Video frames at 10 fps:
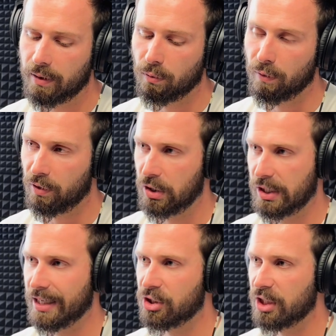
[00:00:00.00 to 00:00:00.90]
reverse
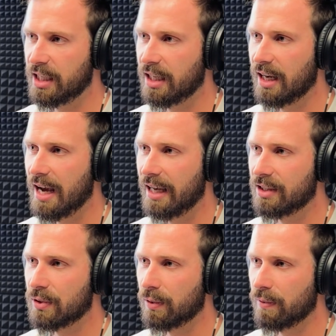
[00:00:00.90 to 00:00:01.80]
engineer and
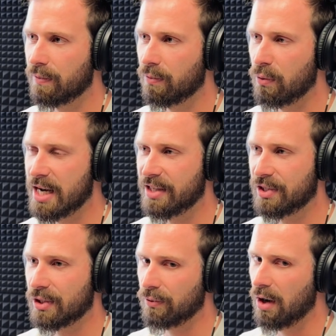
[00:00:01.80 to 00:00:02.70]
sort of
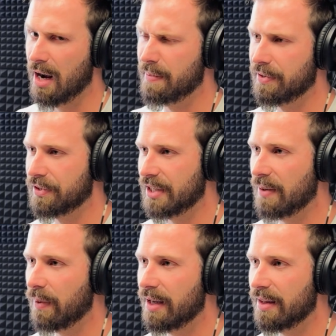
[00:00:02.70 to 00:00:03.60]
reinscribe in the
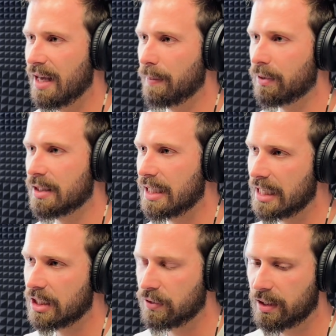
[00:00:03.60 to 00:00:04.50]
same way that they're able to
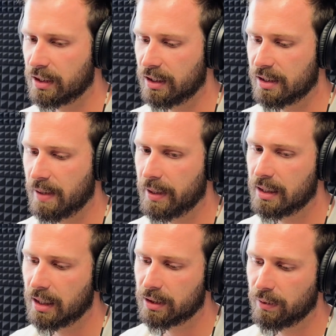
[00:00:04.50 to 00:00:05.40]
deconstruct a
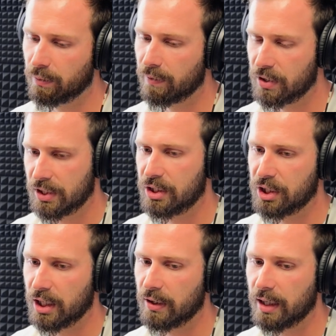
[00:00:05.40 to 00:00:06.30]
semiconductor and reverse
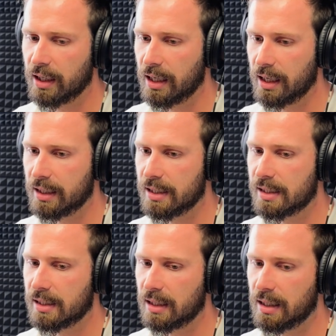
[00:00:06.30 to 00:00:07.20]
engineer it
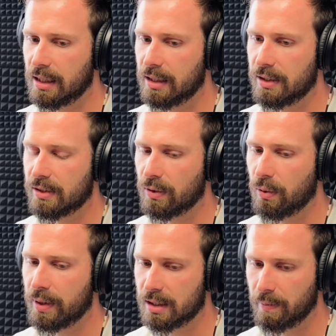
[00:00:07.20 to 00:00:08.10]
is
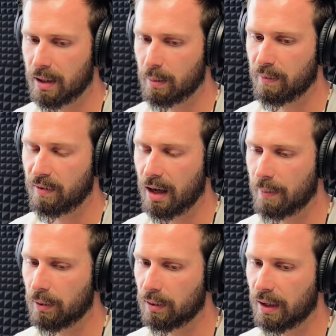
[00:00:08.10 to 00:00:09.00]
always the minimum
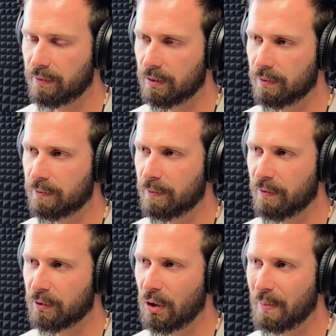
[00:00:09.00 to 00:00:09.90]
viable level
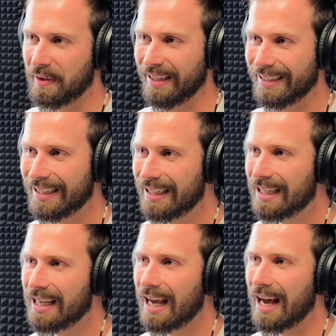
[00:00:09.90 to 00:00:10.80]
of copying.
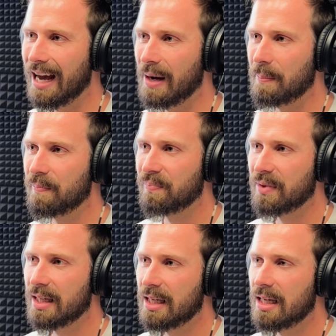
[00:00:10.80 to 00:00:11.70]

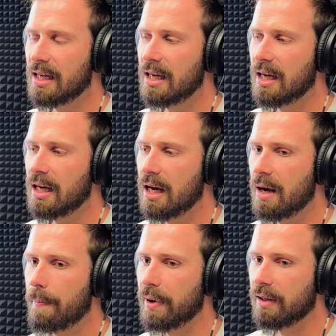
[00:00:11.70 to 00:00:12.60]

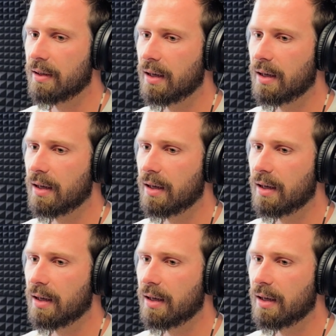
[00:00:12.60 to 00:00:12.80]
But